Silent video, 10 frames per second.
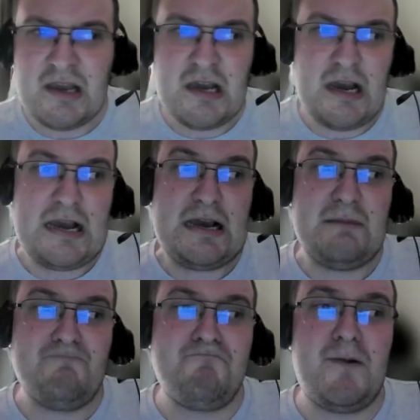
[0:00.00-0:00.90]

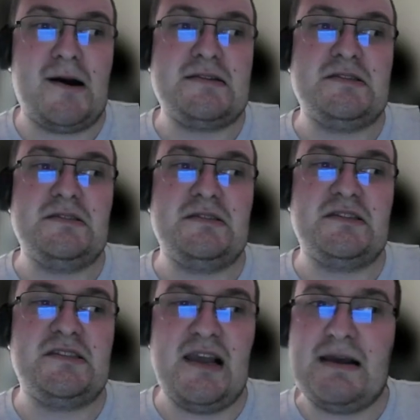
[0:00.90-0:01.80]
but the
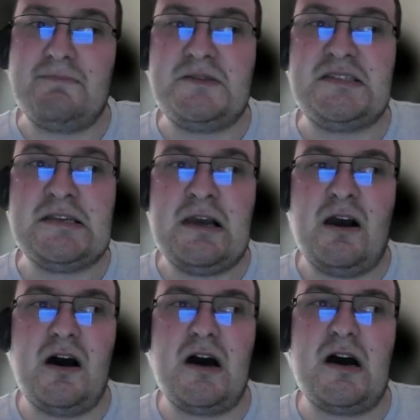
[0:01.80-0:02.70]
steps
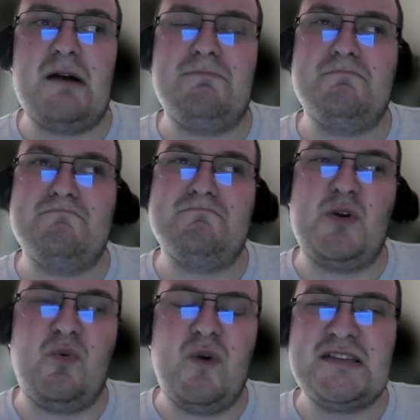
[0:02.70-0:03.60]
are
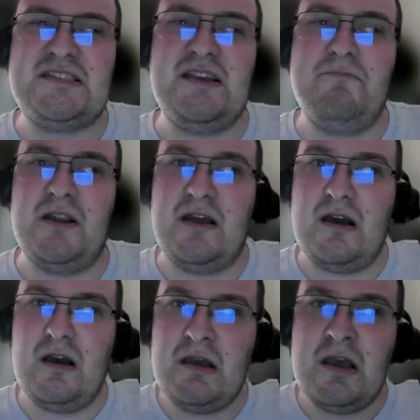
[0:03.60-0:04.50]
quite
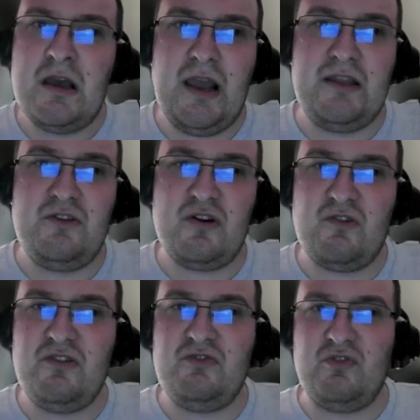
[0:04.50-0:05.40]
similar, and you are
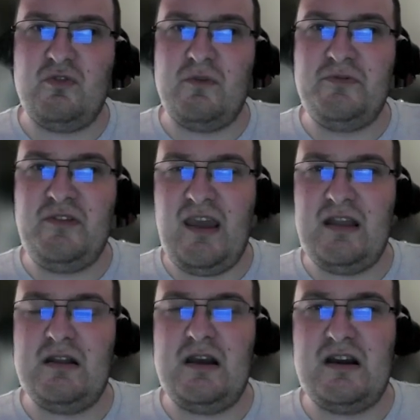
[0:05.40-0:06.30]
going to
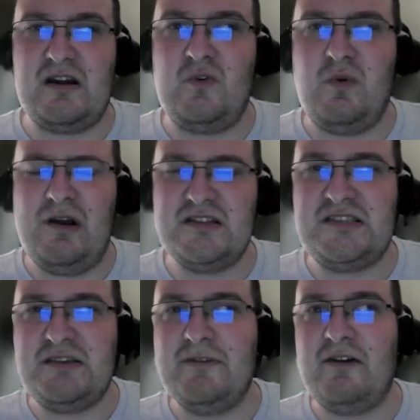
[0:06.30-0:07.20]
obtain a quite
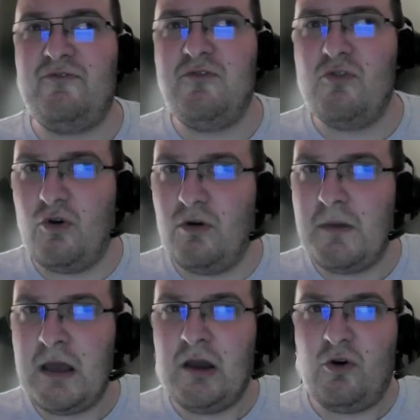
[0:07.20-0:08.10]
similar form
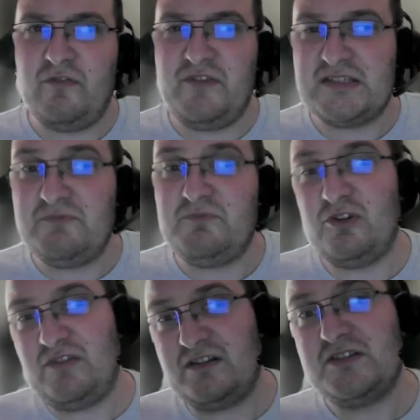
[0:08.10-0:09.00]
of the
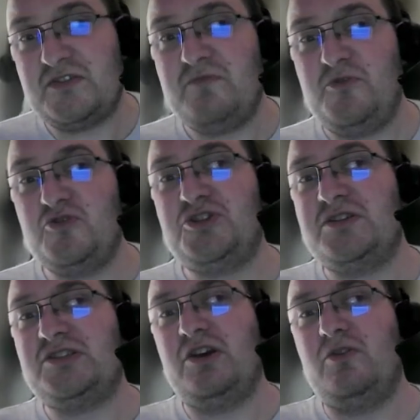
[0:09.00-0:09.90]
asymptotic distribution.
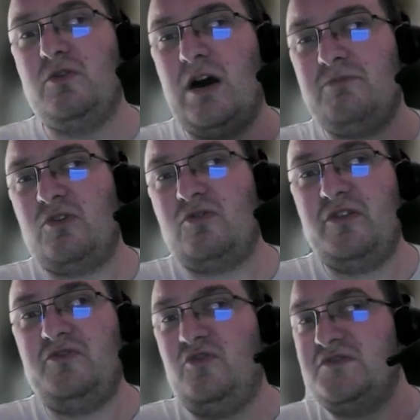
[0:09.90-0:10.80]
So I'm not
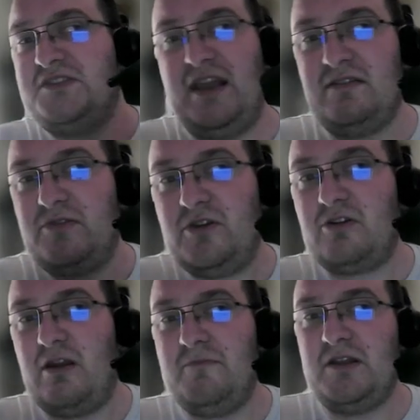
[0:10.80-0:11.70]
going to state the
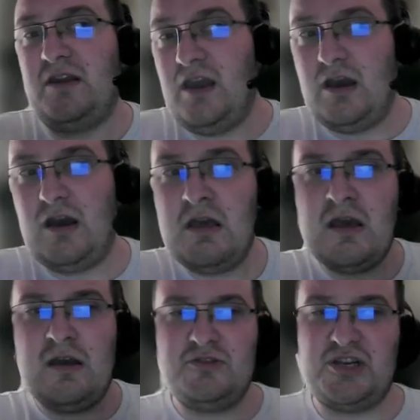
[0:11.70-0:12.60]
theorem in here,
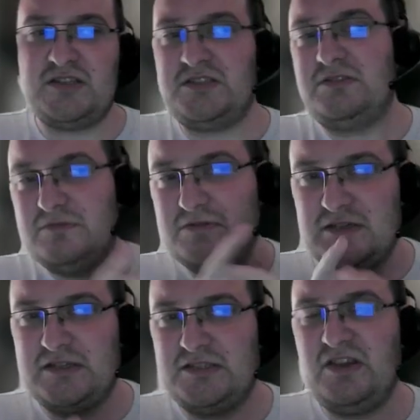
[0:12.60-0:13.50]
just
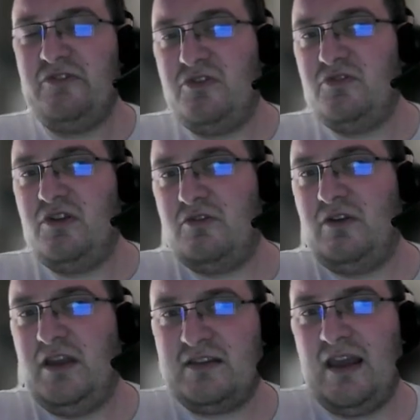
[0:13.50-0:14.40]
so you know
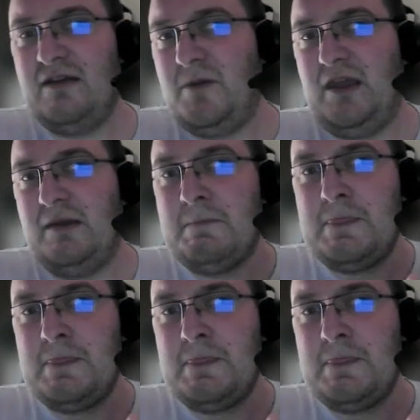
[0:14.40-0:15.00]
it can be